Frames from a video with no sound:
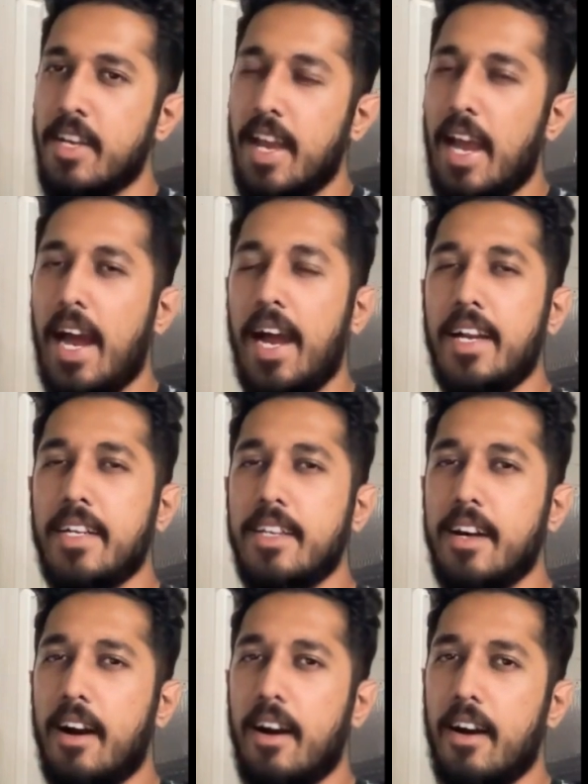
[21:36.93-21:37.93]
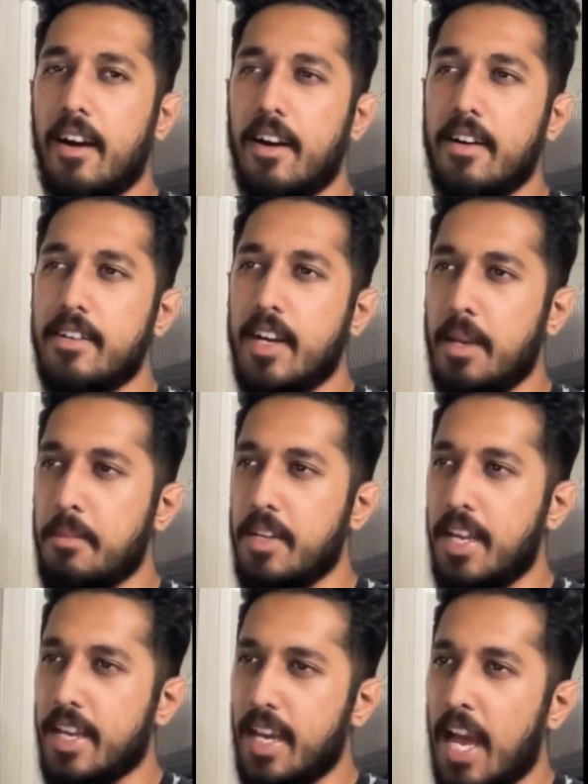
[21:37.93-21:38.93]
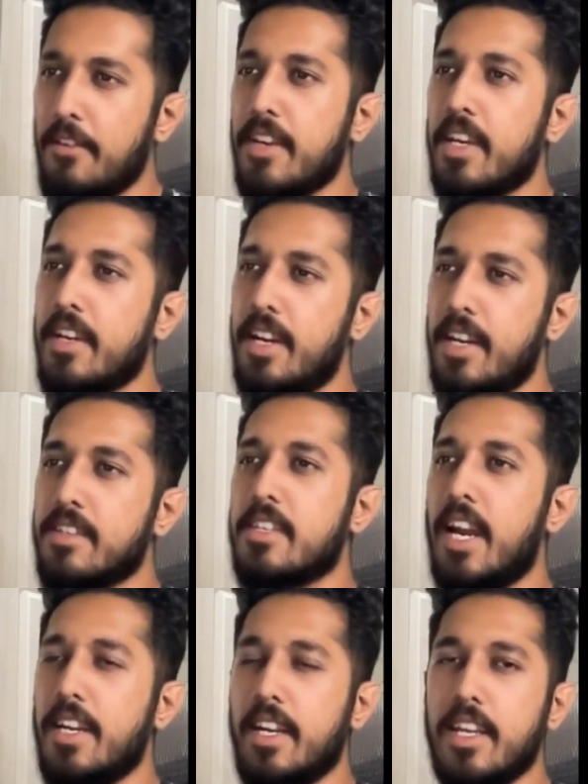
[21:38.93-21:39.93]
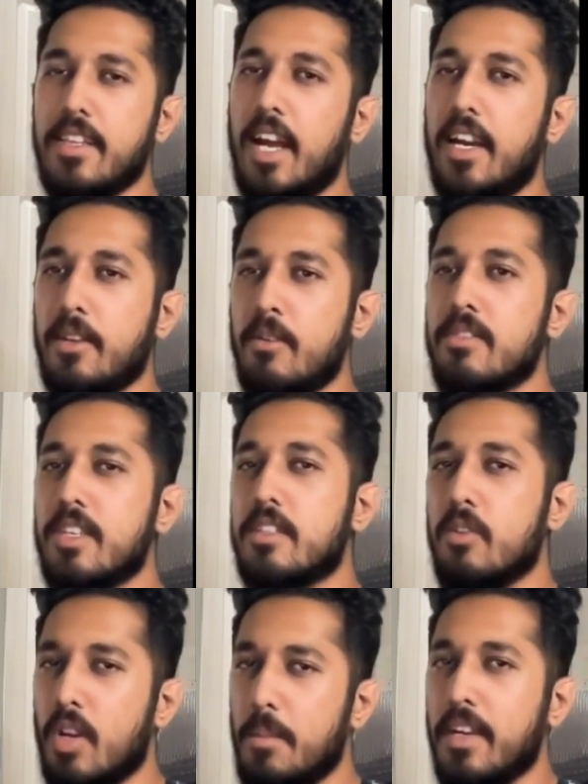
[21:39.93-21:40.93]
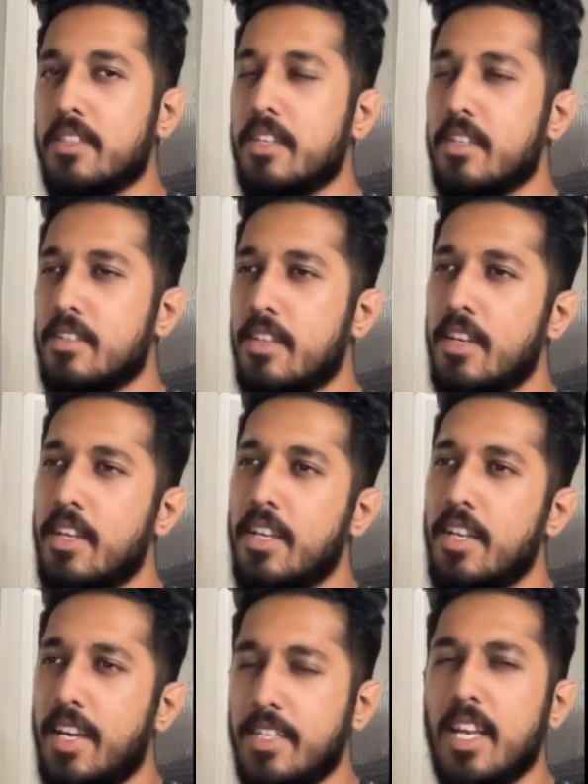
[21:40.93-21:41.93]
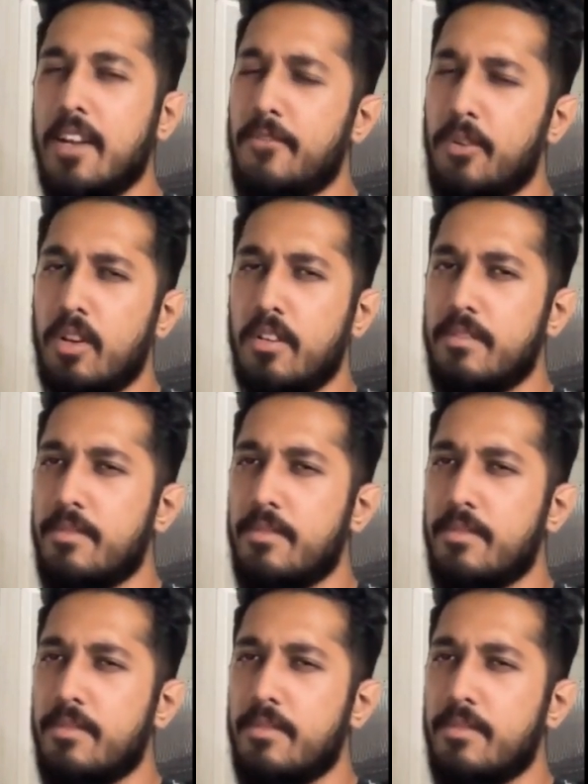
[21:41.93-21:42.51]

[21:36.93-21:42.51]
And I mean, like, having an understanding that, such theorem exists is helpful.